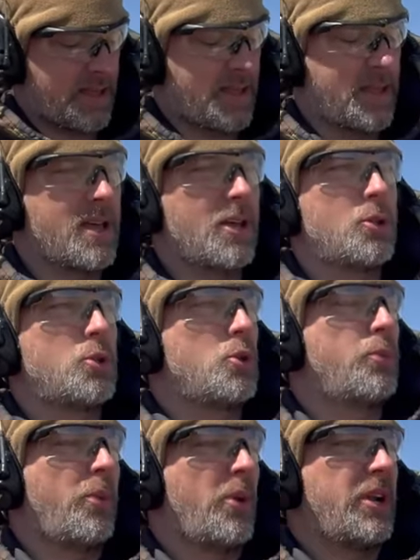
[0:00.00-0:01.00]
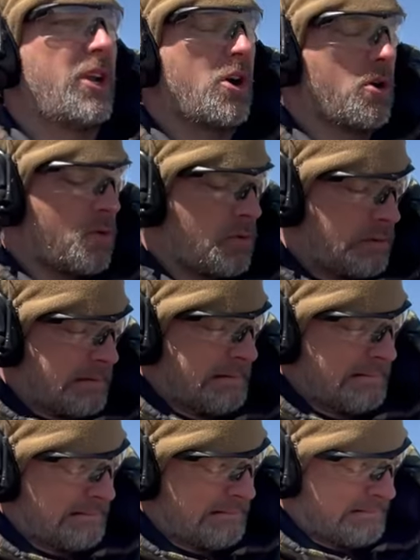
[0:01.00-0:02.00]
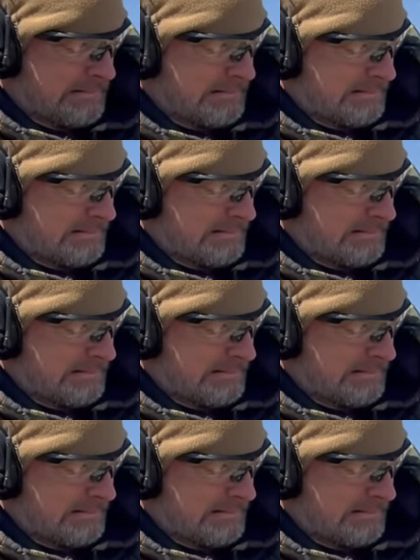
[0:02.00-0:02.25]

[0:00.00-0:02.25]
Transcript: So totally get all of that, but